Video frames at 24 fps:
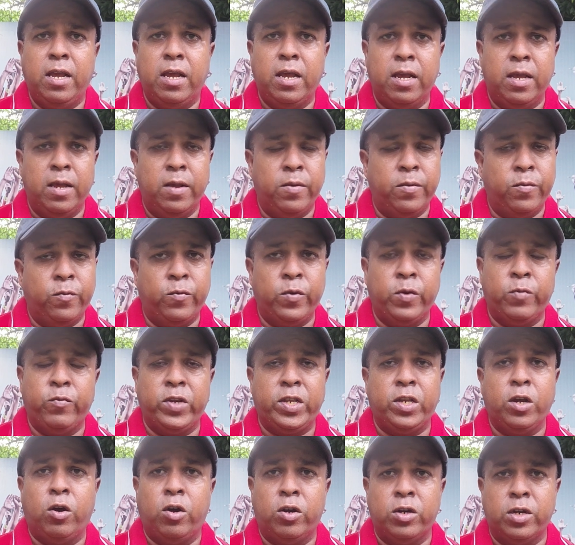Uh, uh,
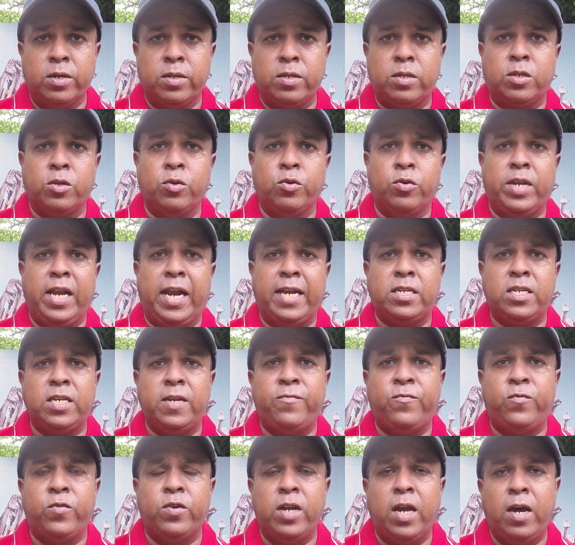with the order. So that's
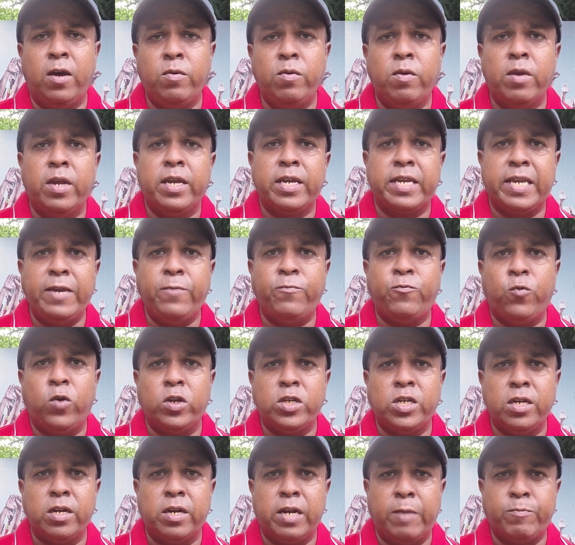it for now. Keep
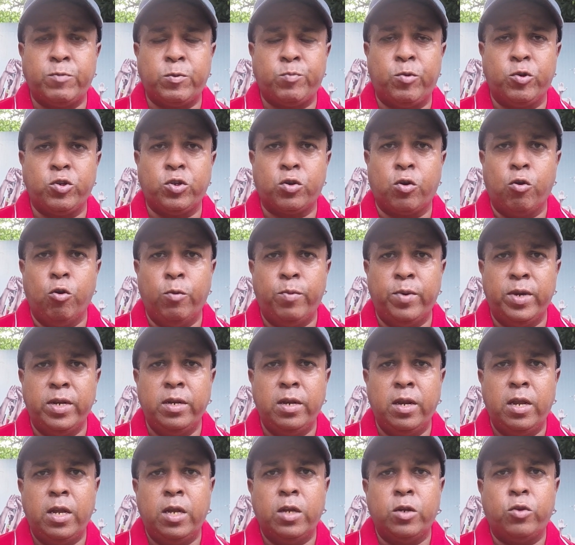watching RevSportz Global
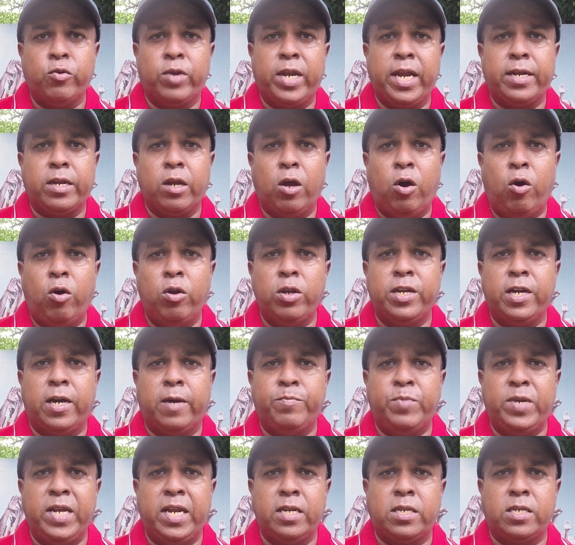to get all the
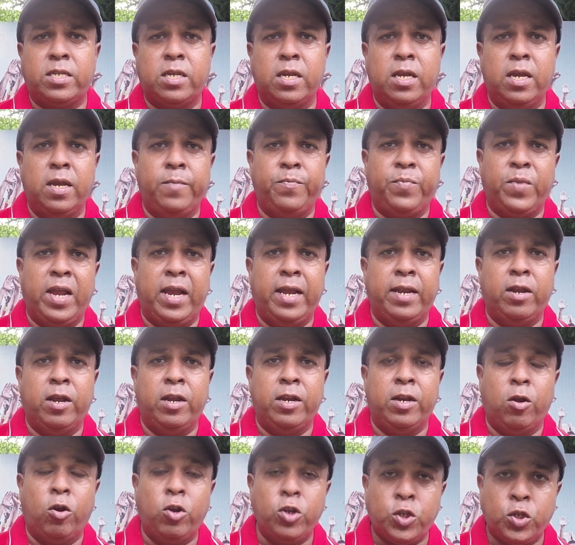updates uh, and,
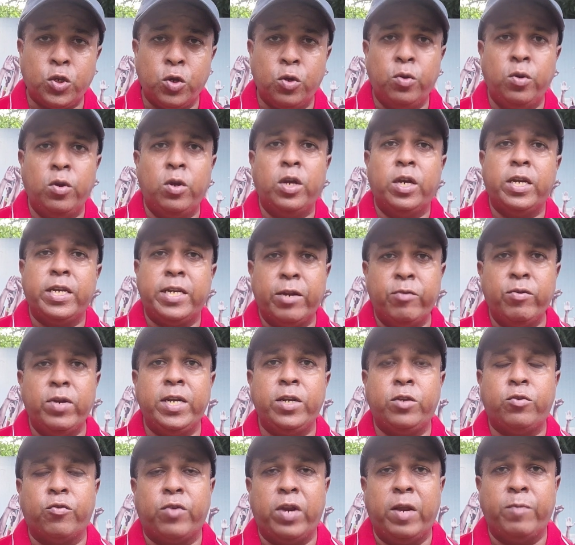and also tune
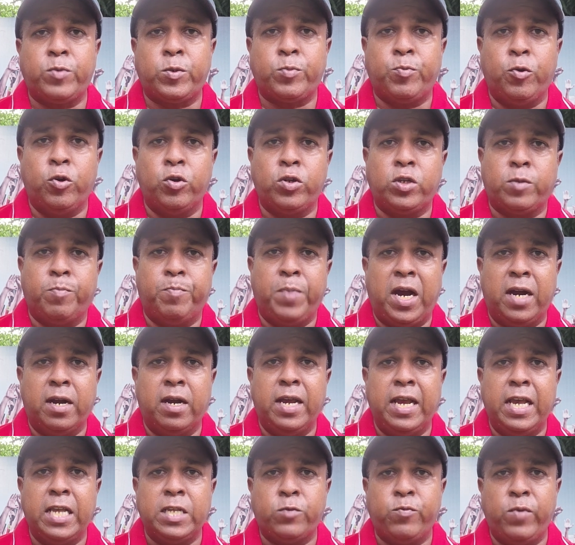in to RevSportz
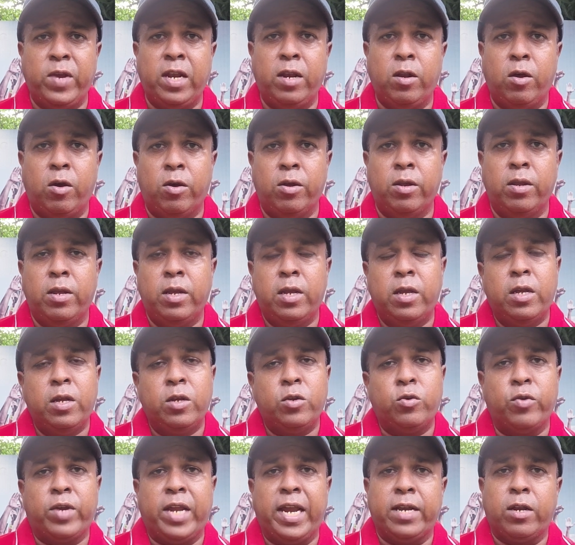Bangla as well uh,
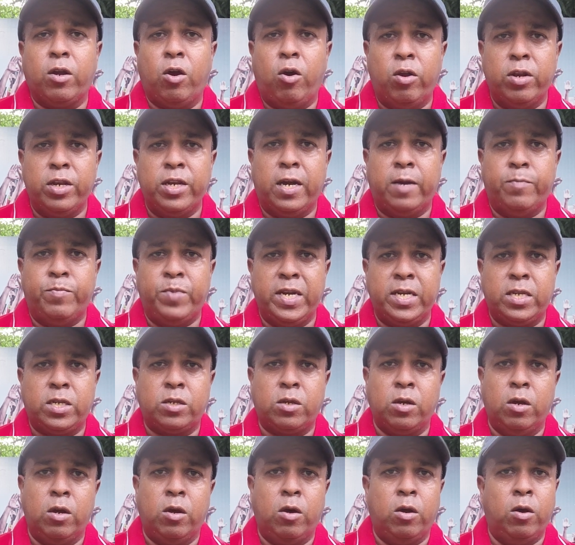to get all the
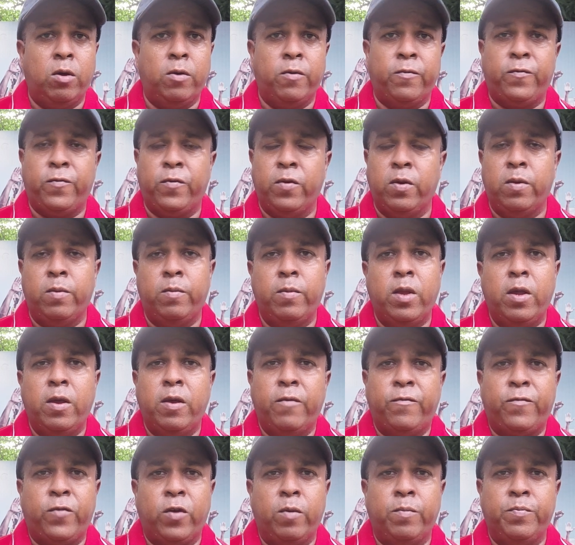updates uh, of, uh,
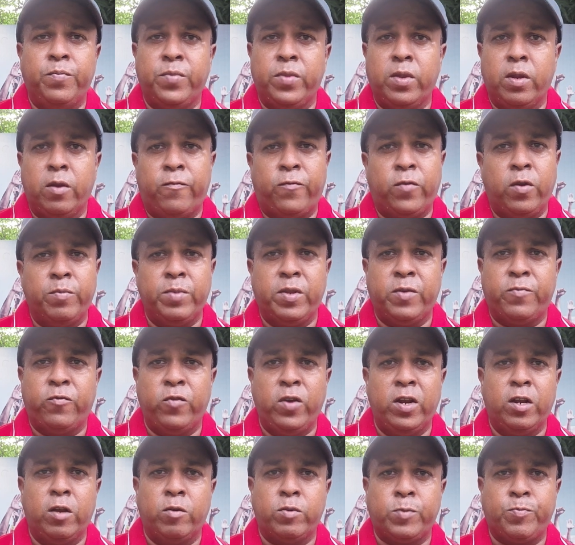from, from the
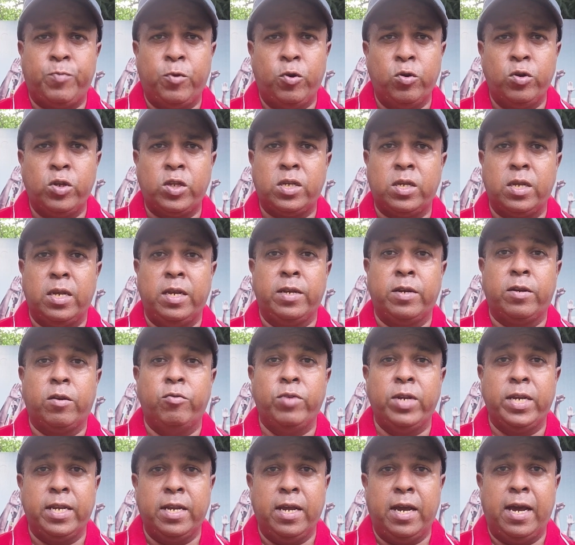field of sports,
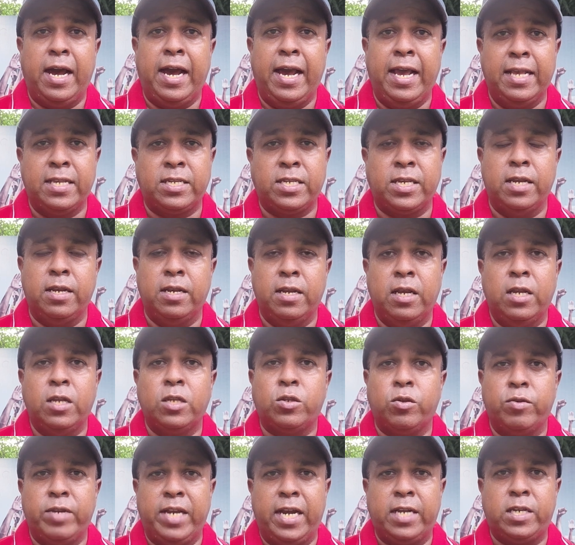including the ISL.
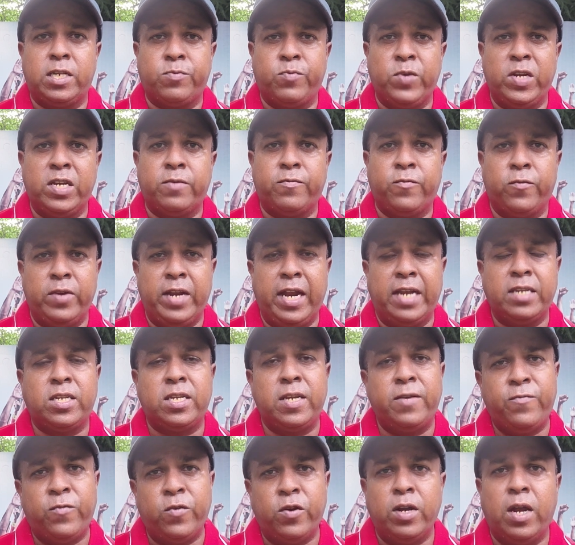So that's it for, that's
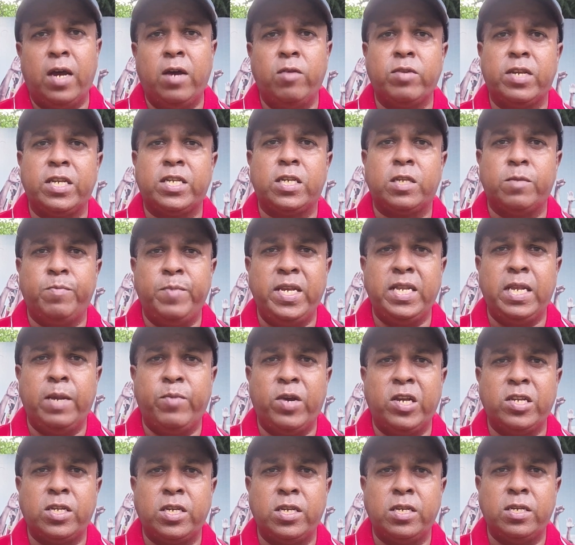it for now. This is me,
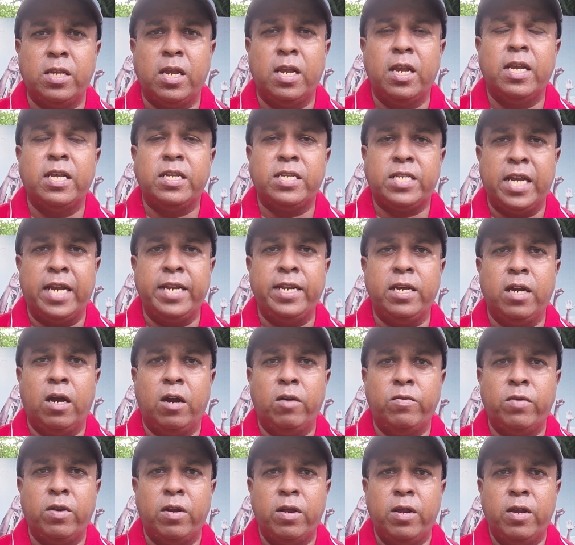Debasis, signing
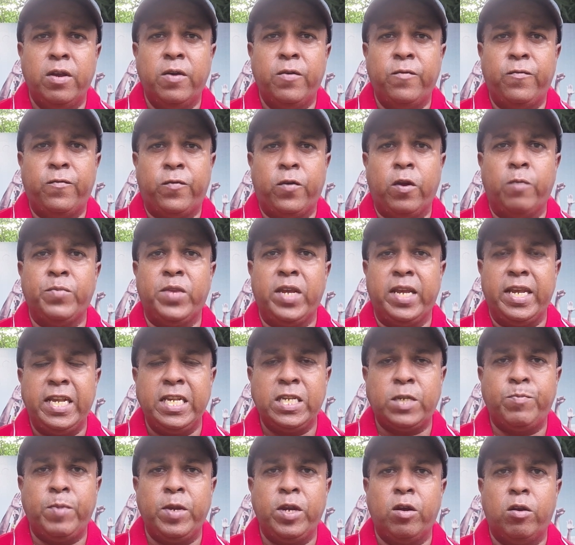out from the
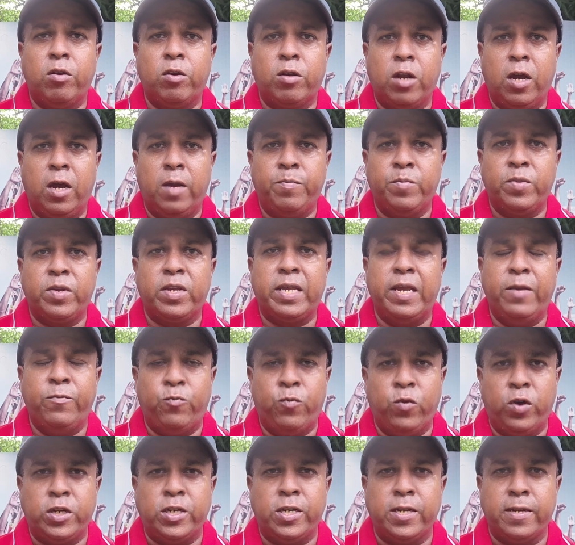East Bengal Club.
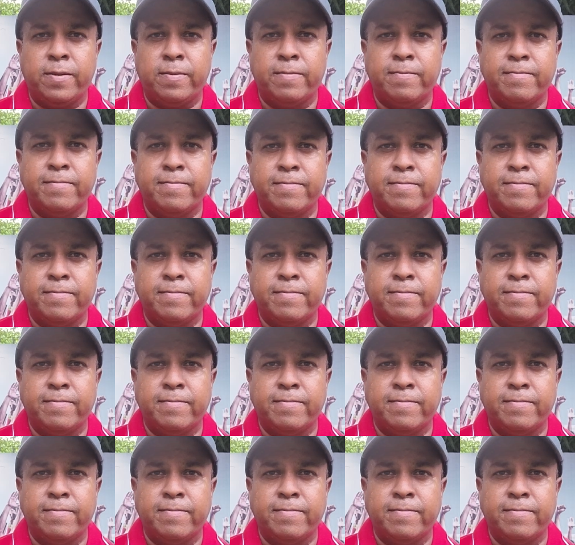Keep watching.